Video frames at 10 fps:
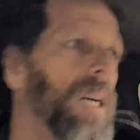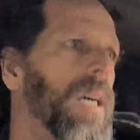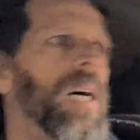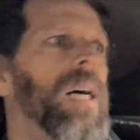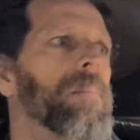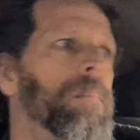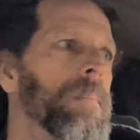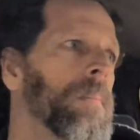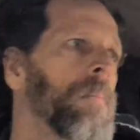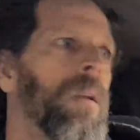
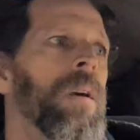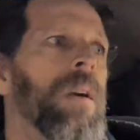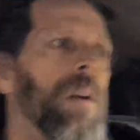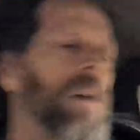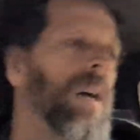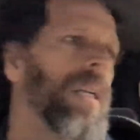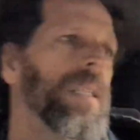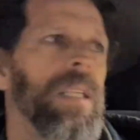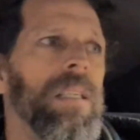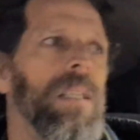I
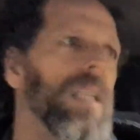didn't